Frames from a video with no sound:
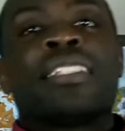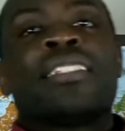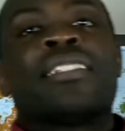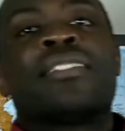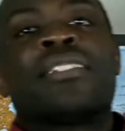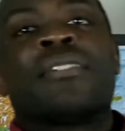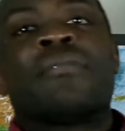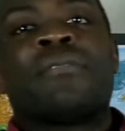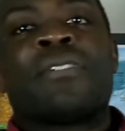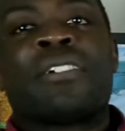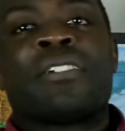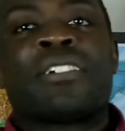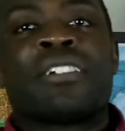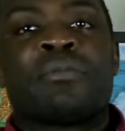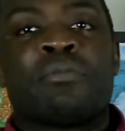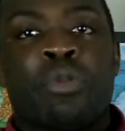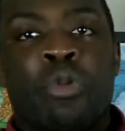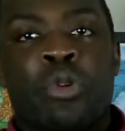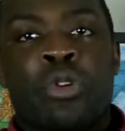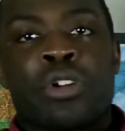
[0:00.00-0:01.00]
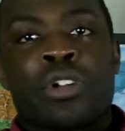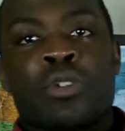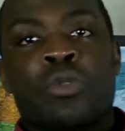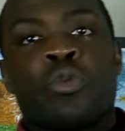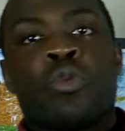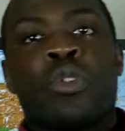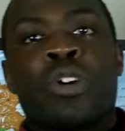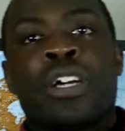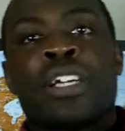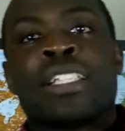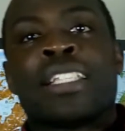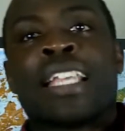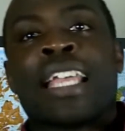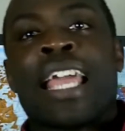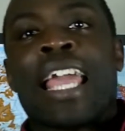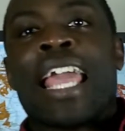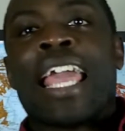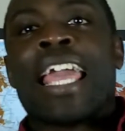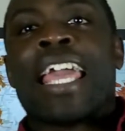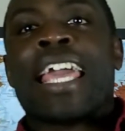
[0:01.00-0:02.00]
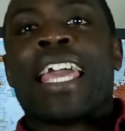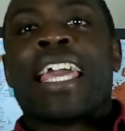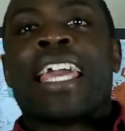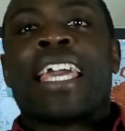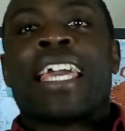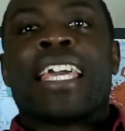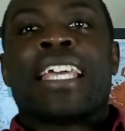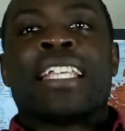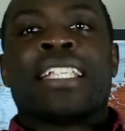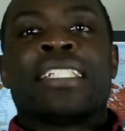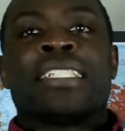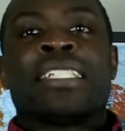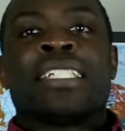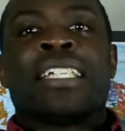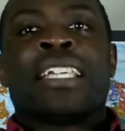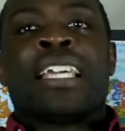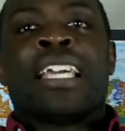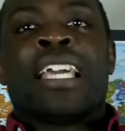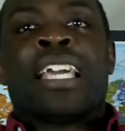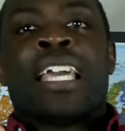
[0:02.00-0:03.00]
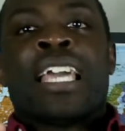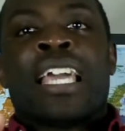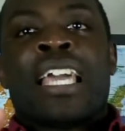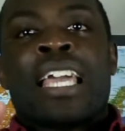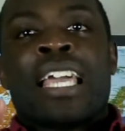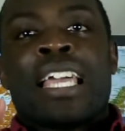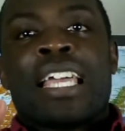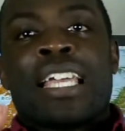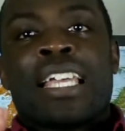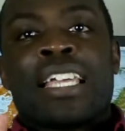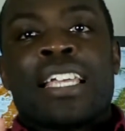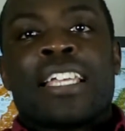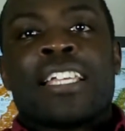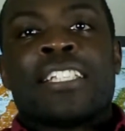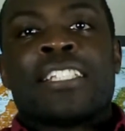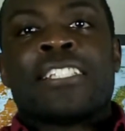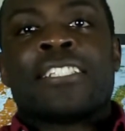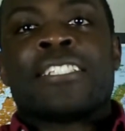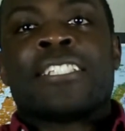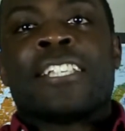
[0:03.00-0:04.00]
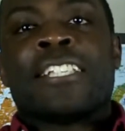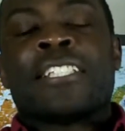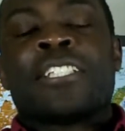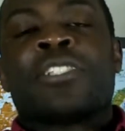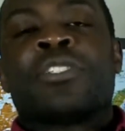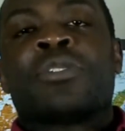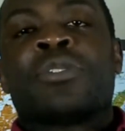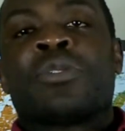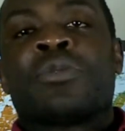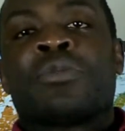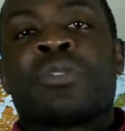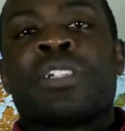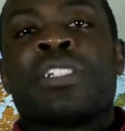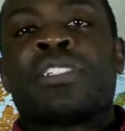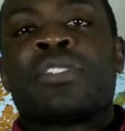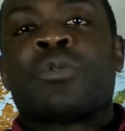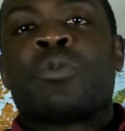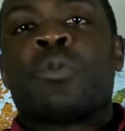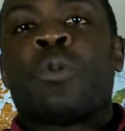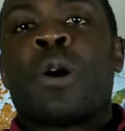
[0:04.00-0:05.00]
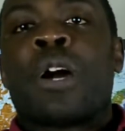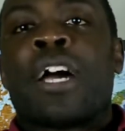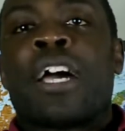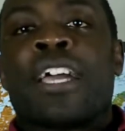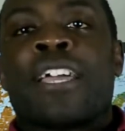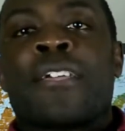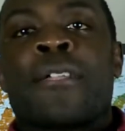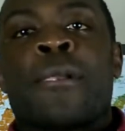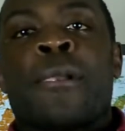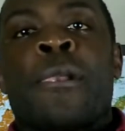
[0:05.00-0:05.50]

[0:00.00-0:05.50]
is a very important one, and this is the reason why.